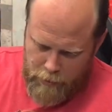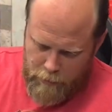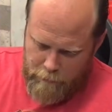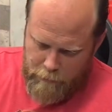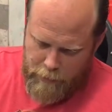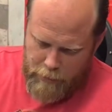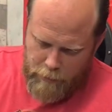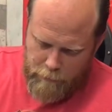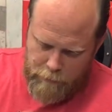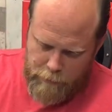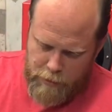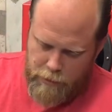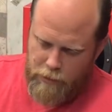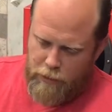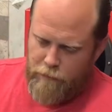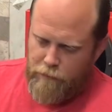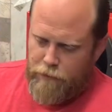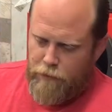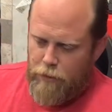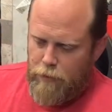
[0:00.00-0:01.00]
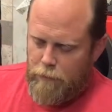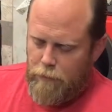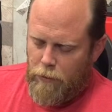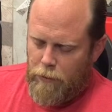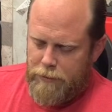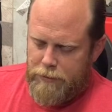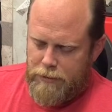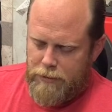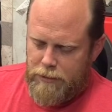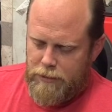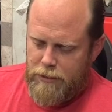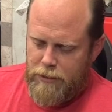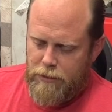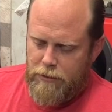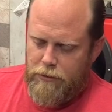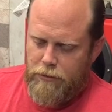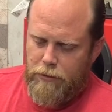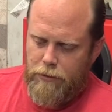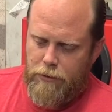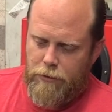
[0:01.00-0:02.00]
make them big enough for your bolts to sit
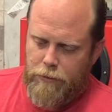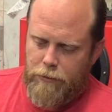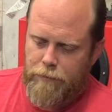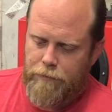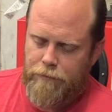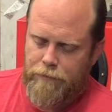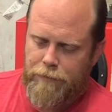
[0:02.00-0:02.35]
through.